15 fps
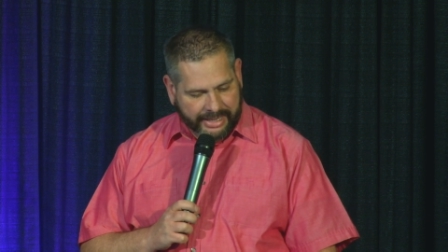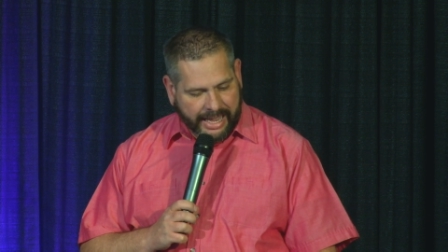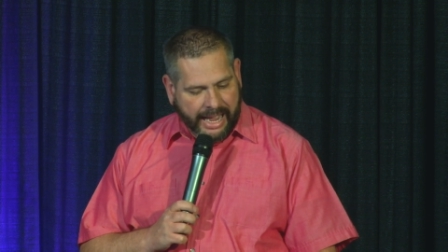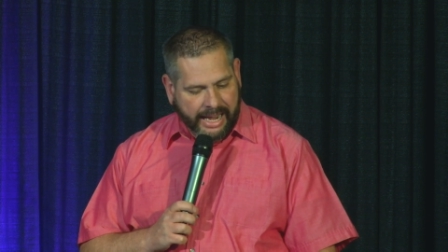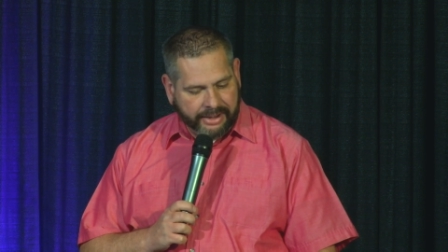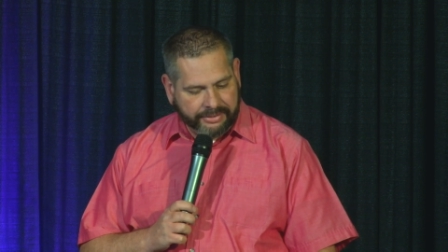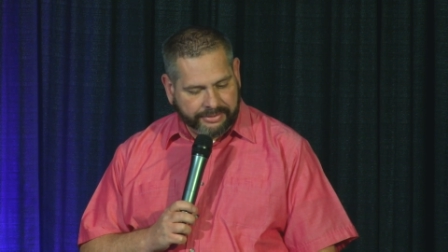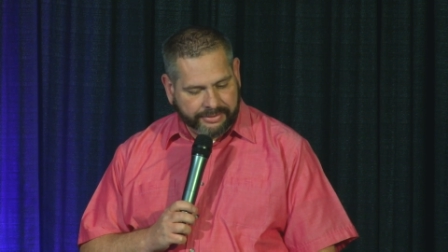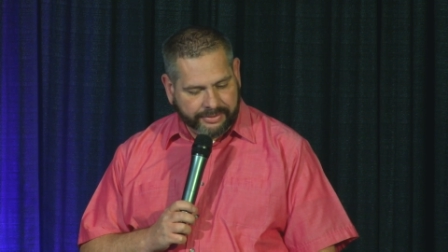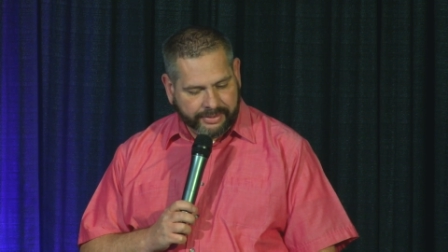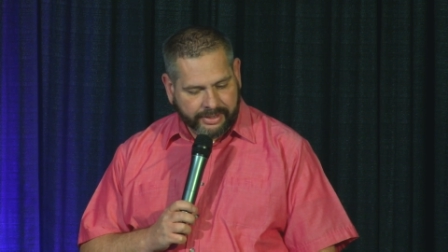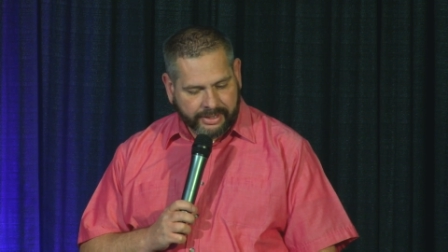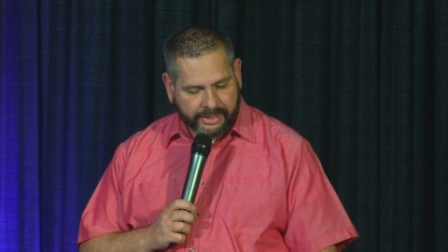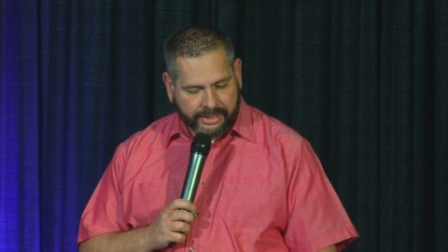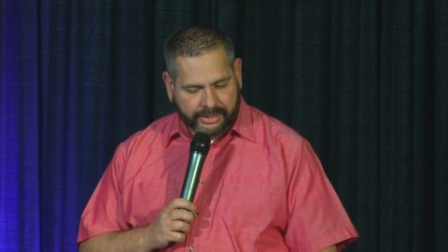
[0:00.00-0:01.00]
life.
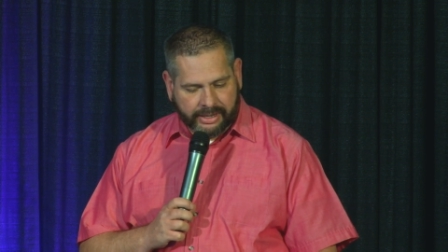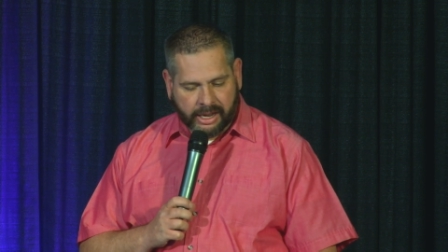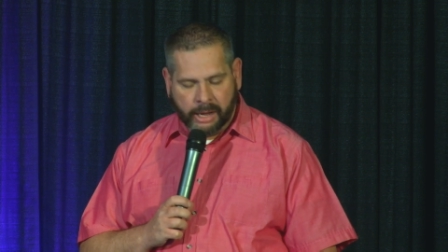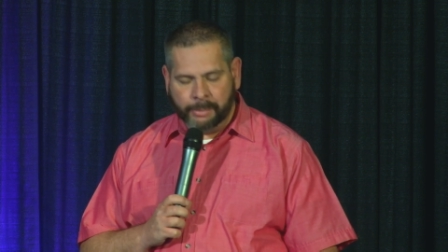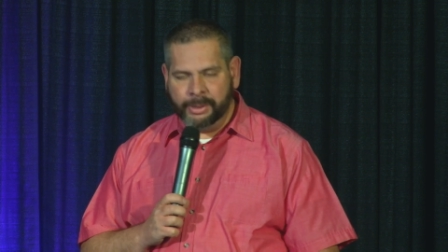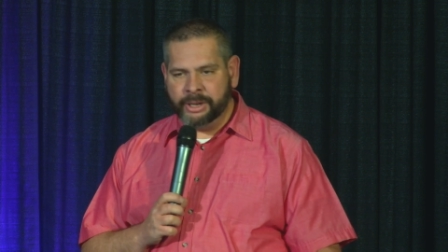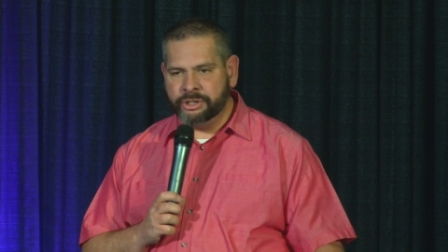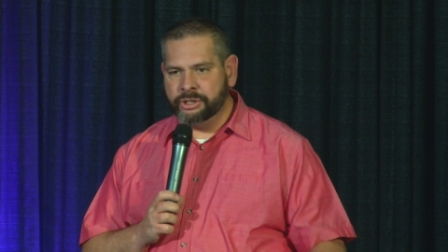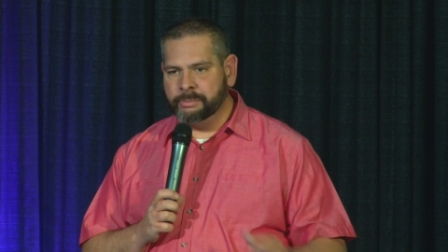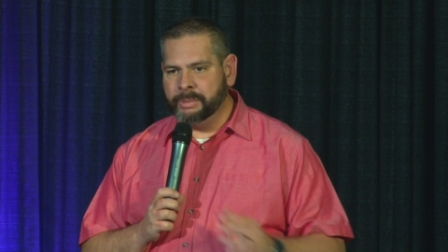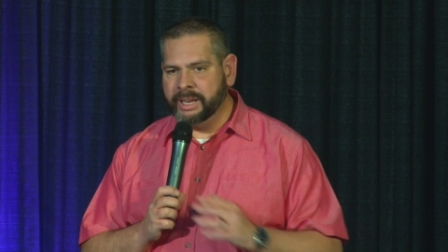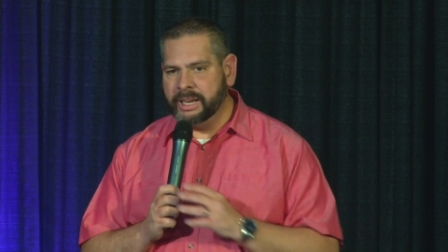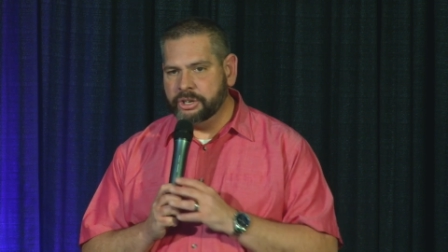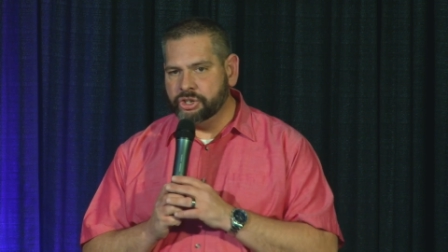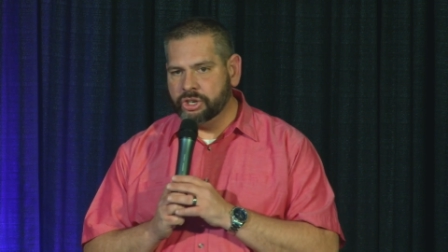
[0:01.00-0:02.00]
Now, I mentioned
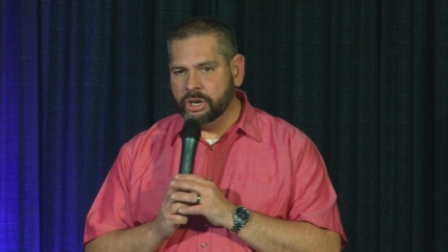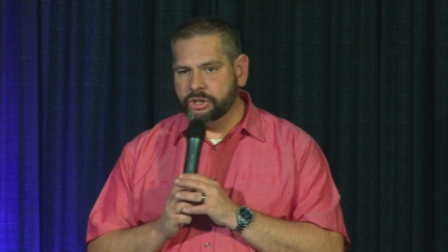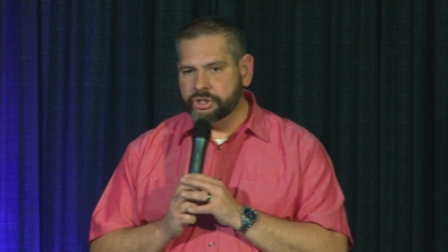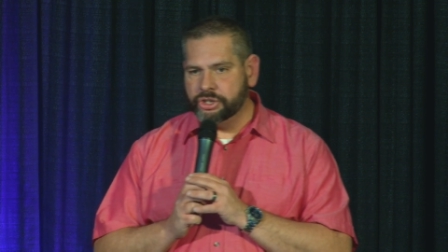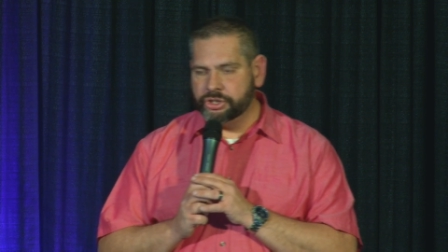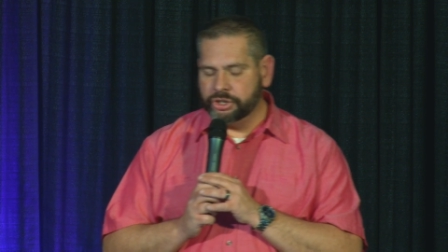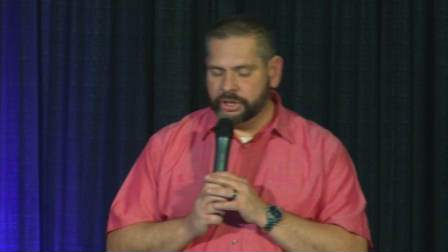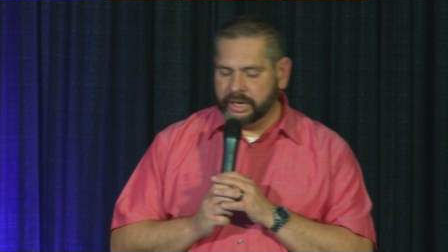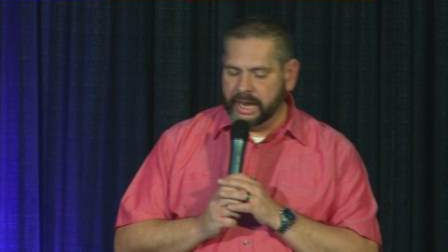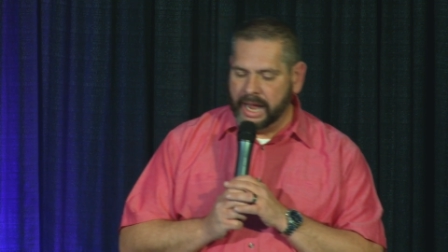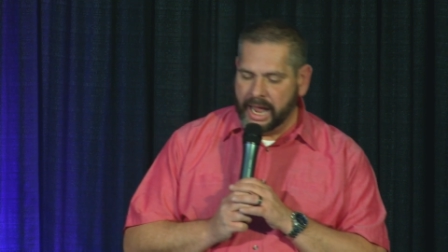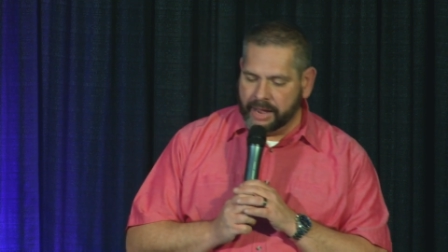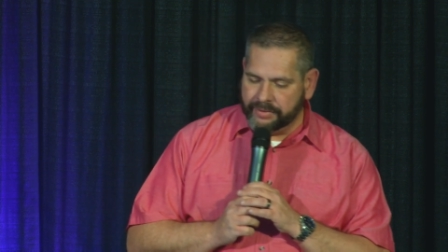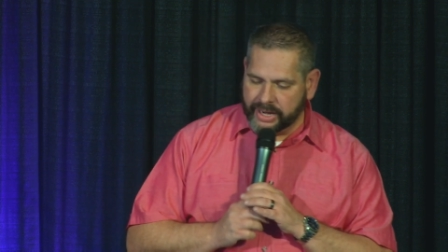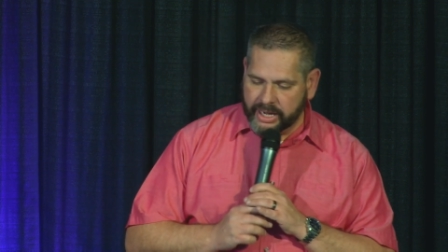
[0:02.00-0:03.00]
many churches are going to
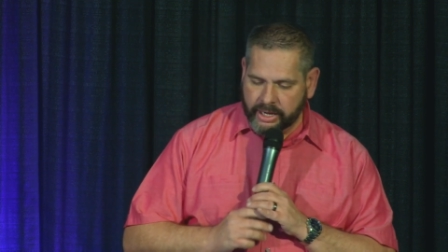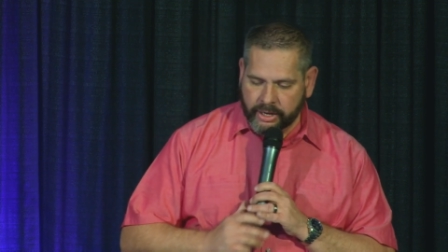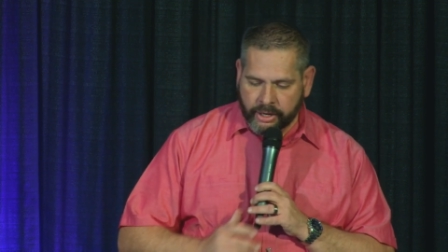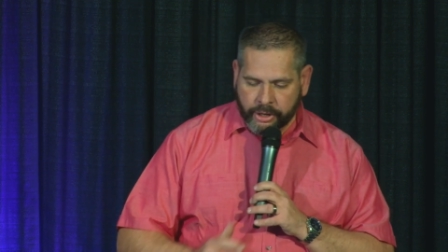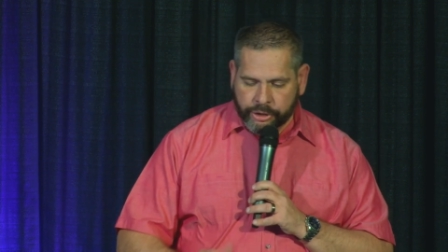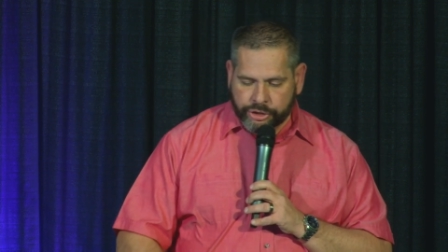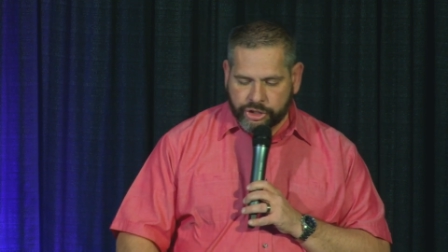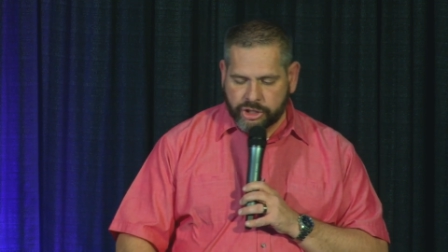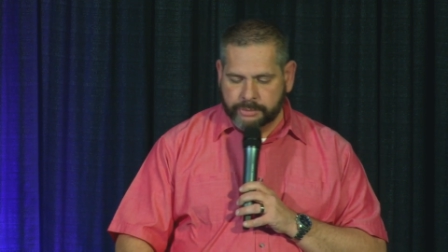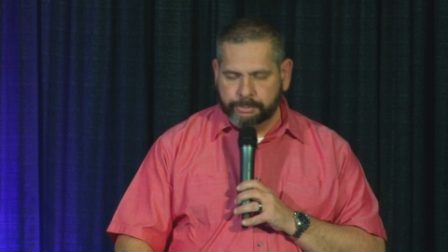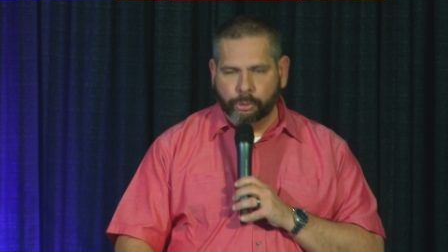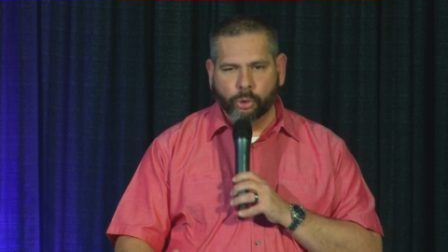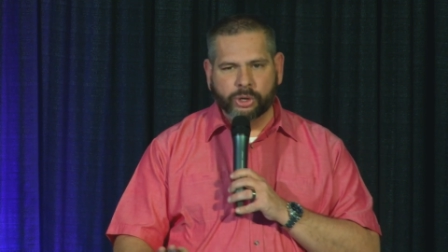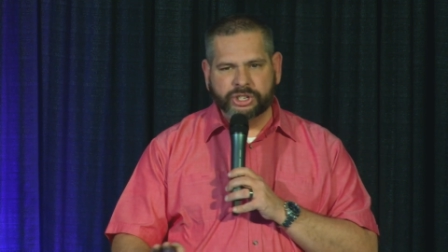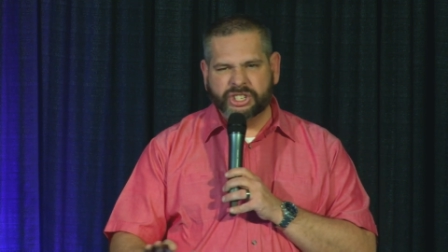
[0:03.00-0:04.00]
have a
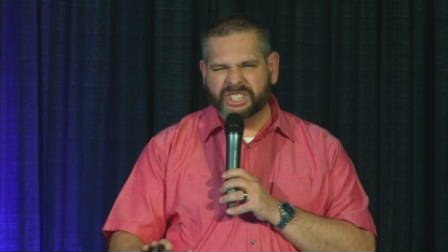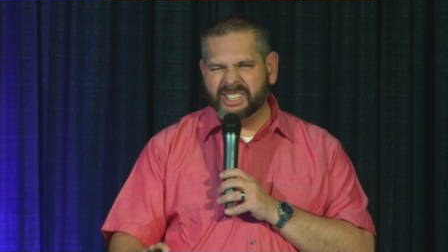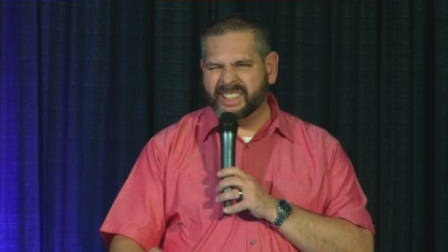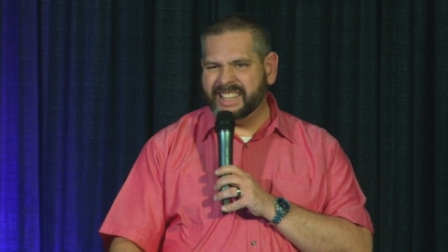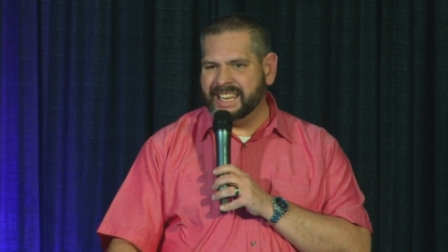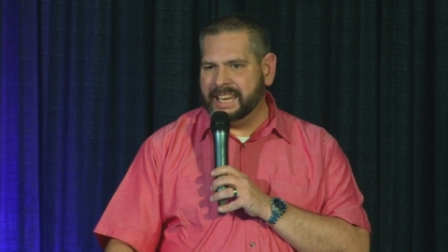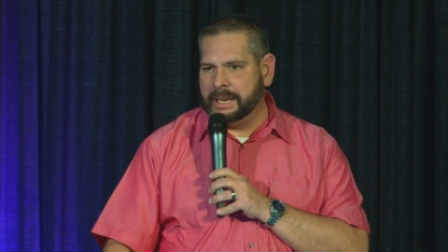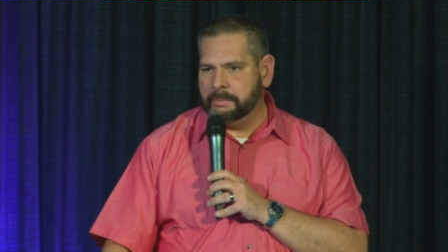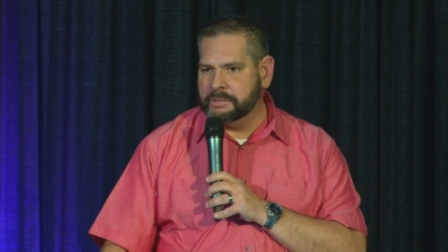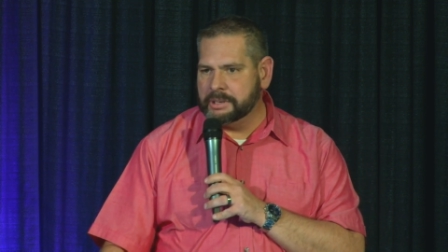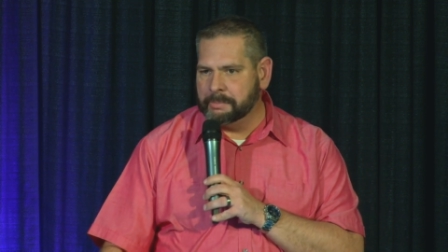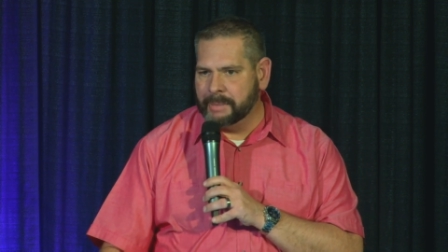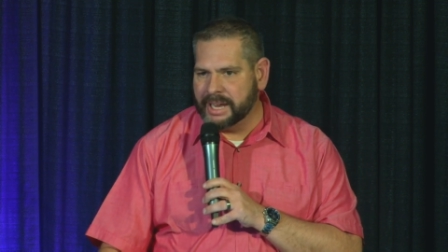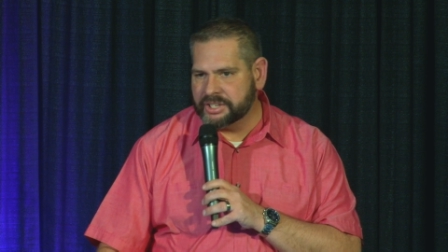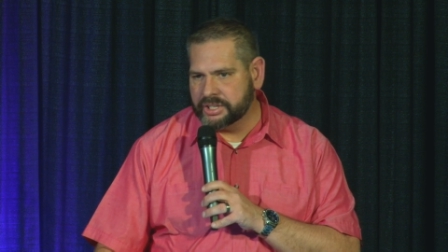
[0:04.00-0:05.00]
sports themed
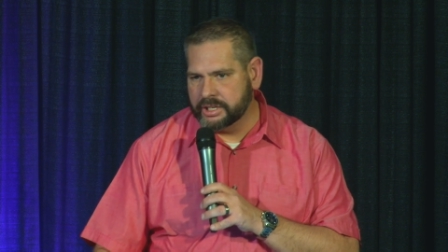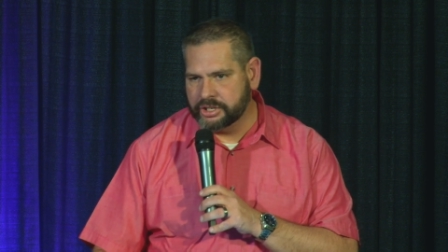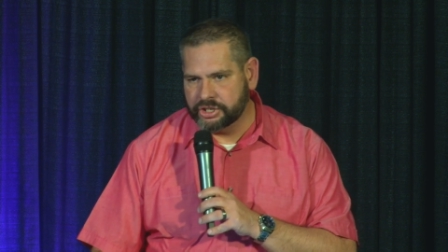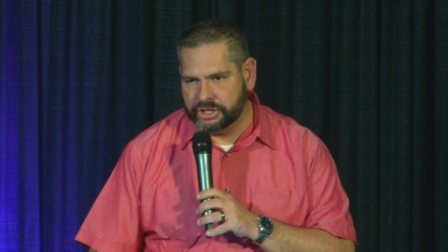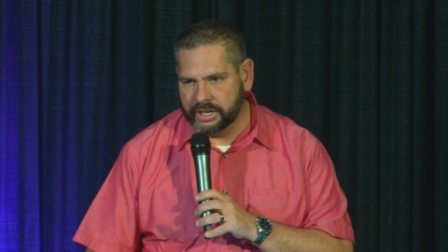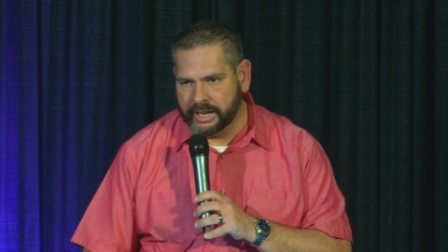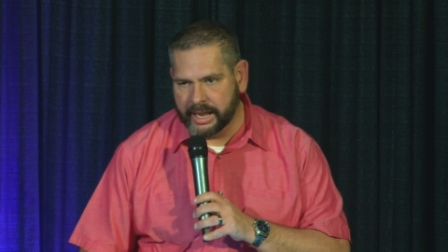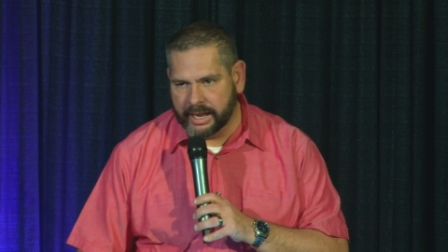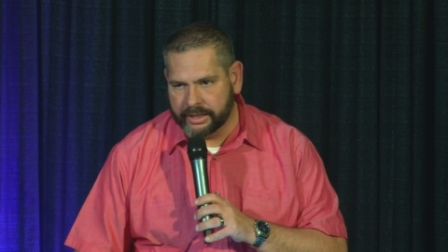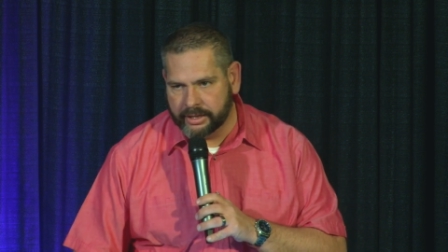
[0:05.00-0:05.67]
message today.